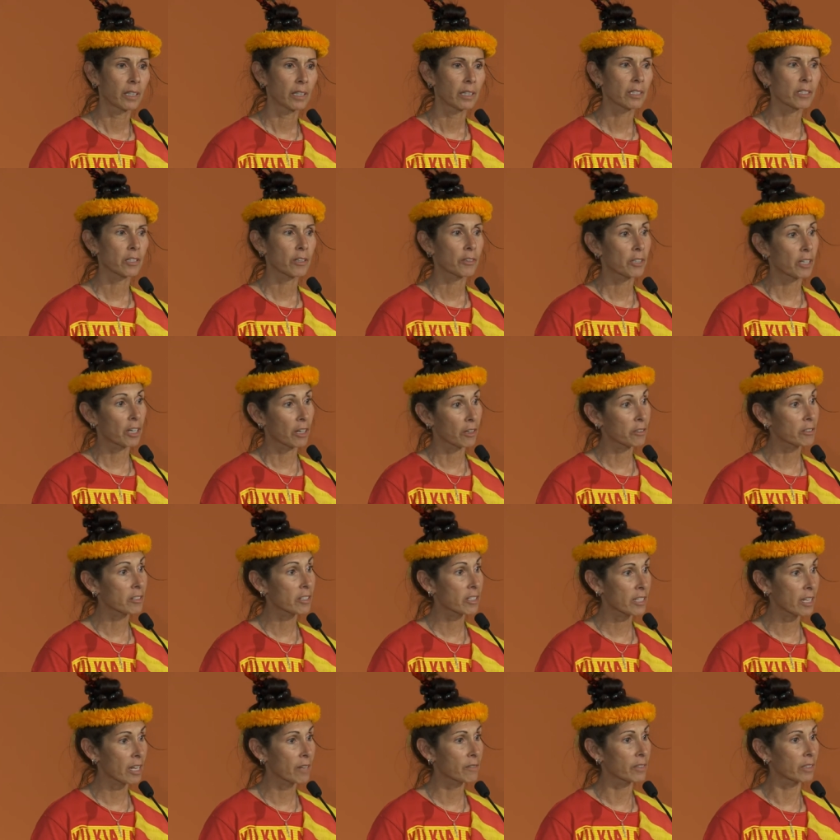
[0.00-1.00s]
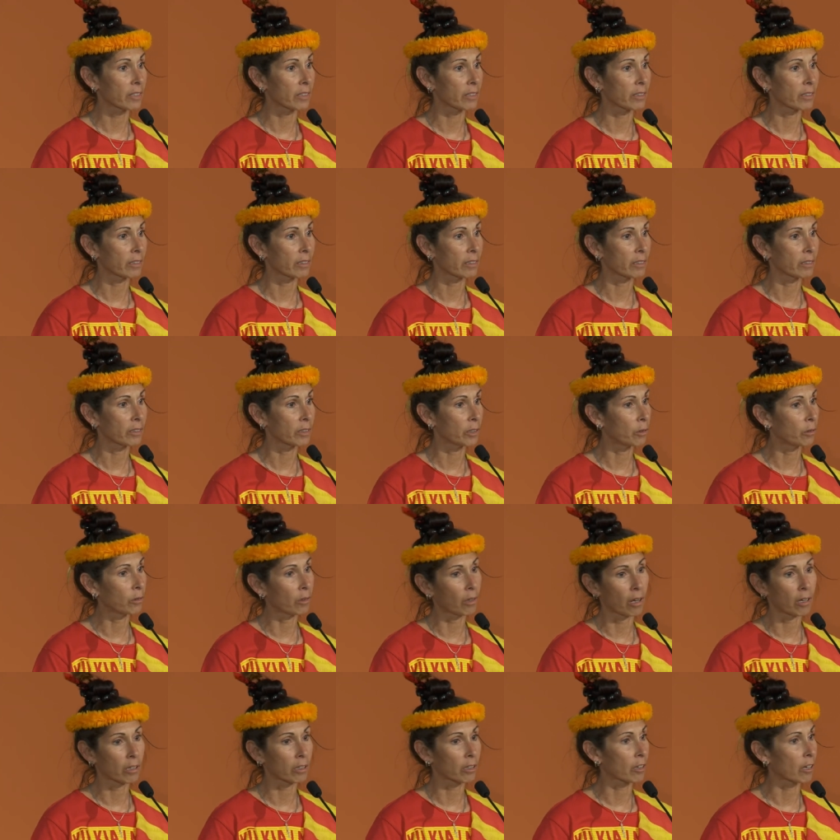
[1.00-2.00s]
So the other 7 no
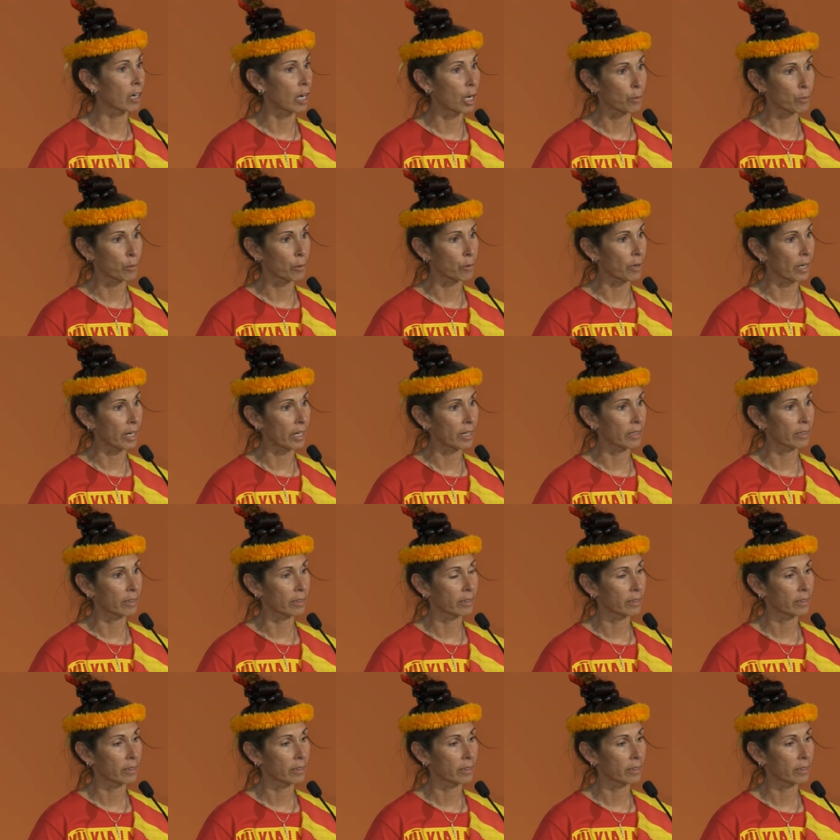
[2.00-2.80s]
longer operate.